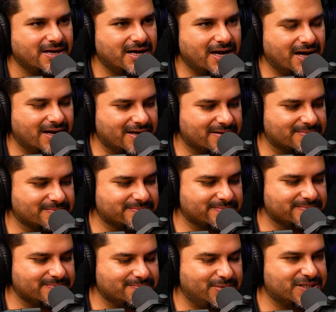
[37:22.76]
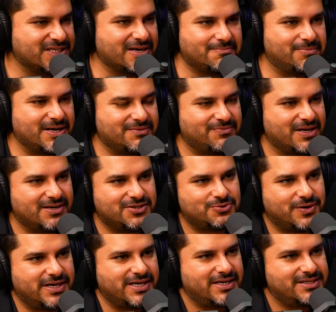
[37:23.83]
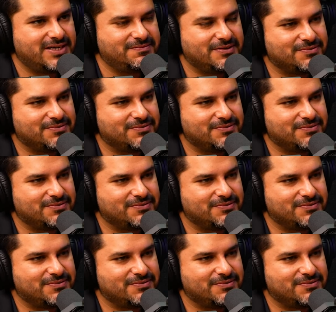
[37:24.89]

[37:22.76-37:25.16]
Um, but yeah, when, when in 2018